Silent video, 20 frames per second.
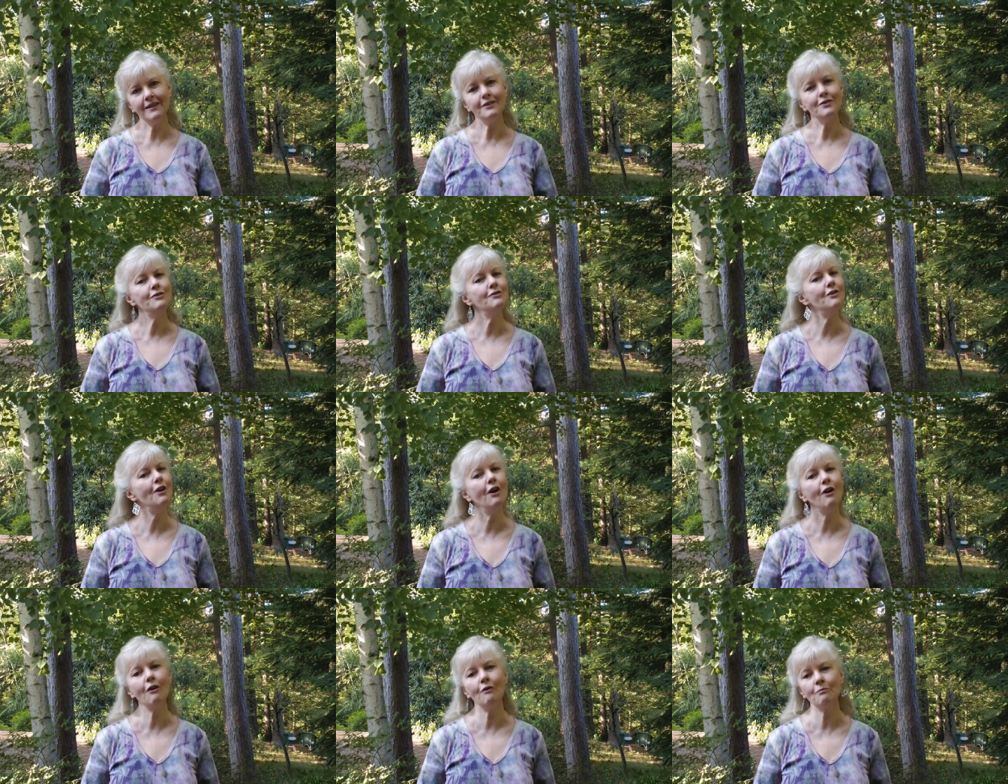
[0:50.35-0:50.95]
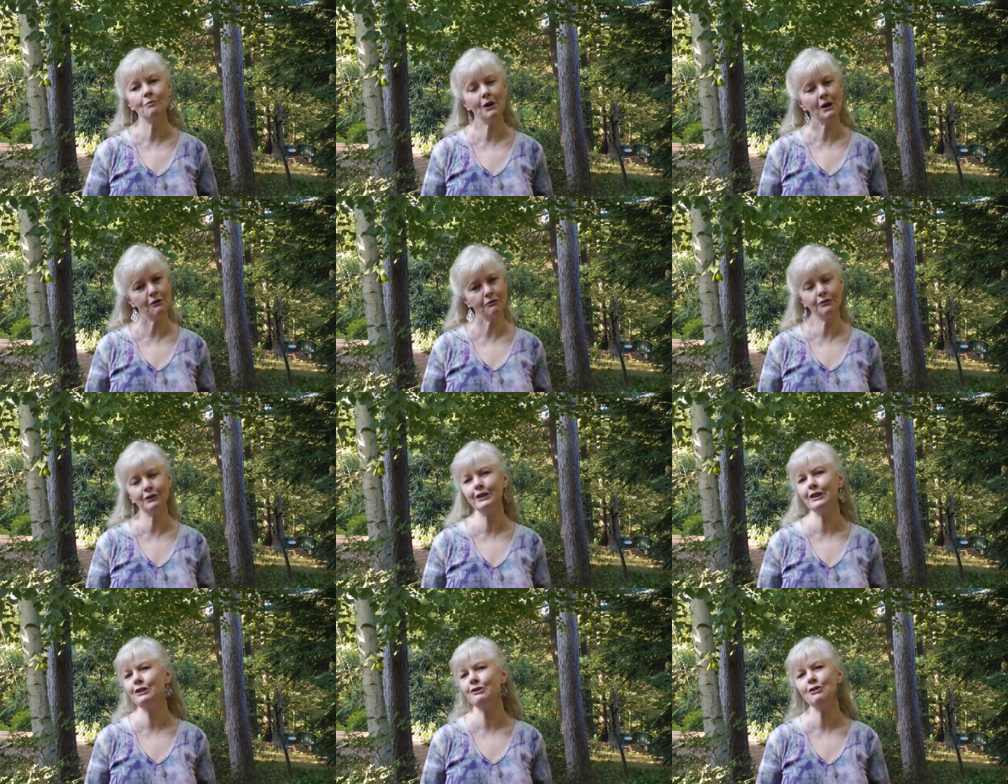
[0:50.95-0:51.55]
No,
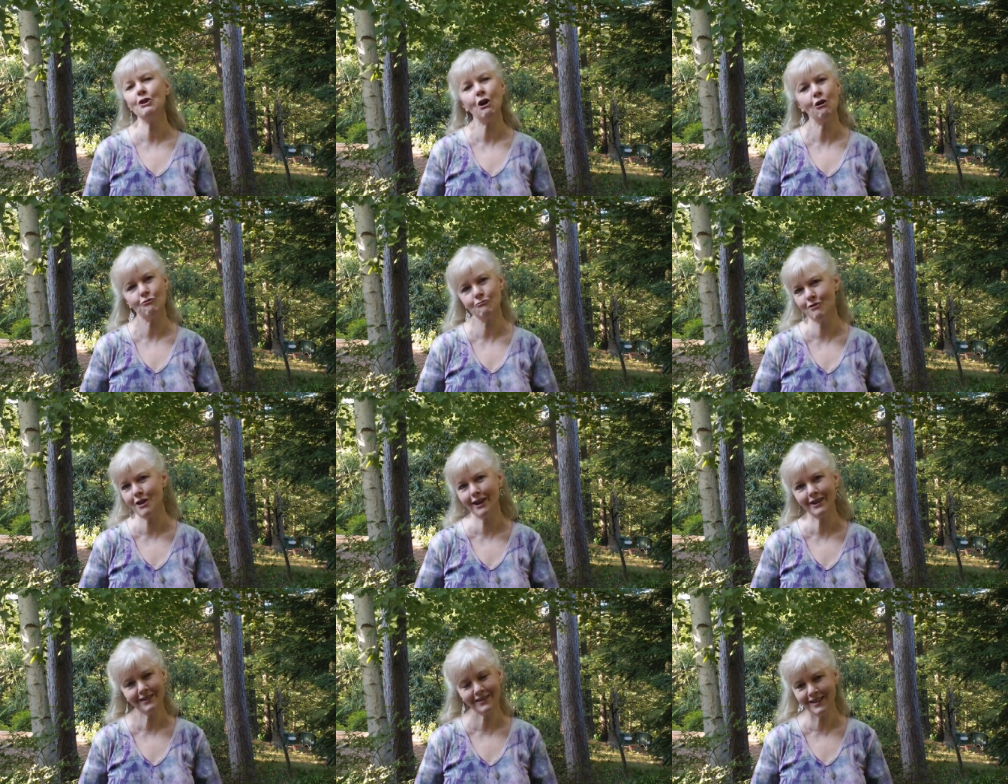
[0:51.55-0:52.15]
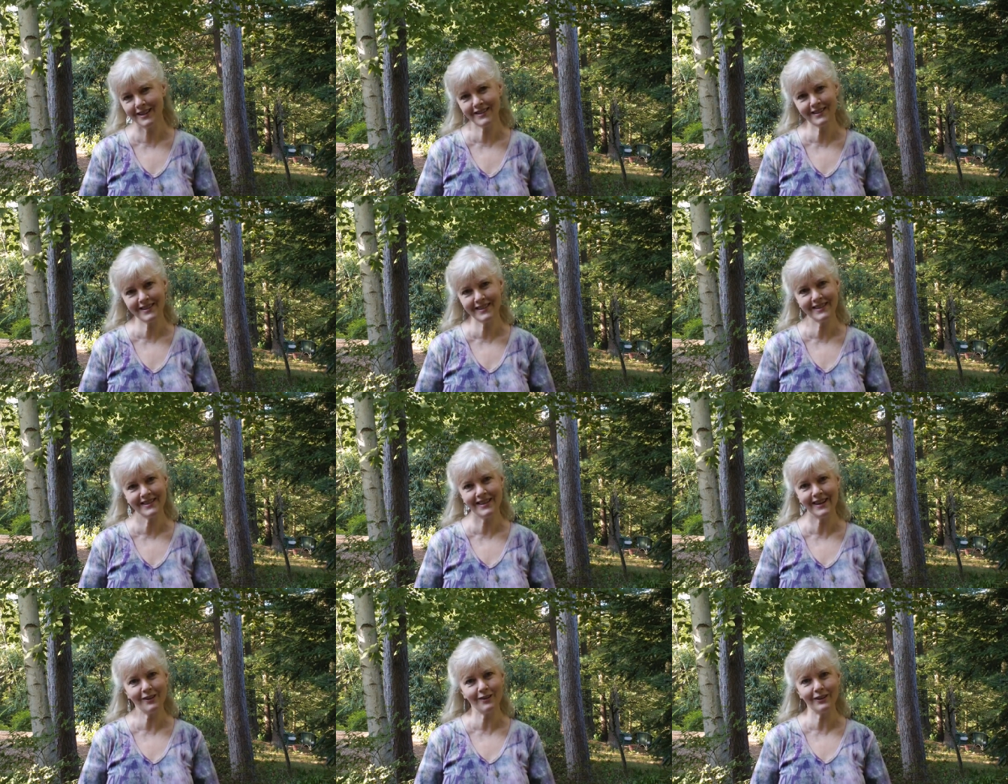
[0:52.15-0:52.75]
not
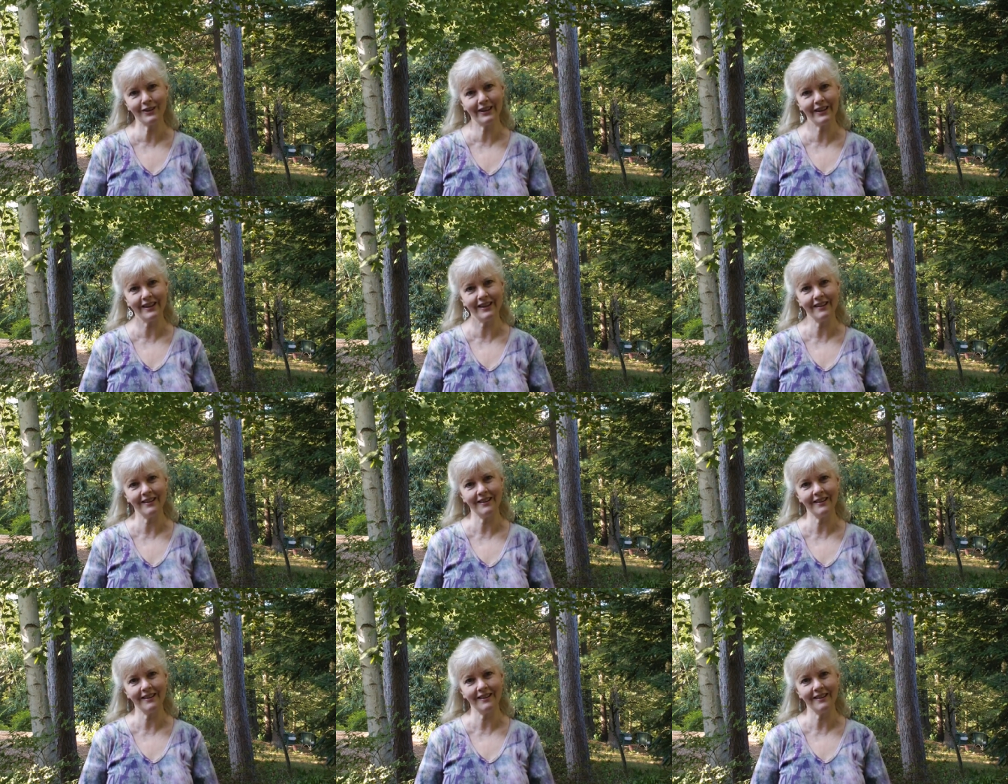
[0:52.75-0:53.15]
necessarily.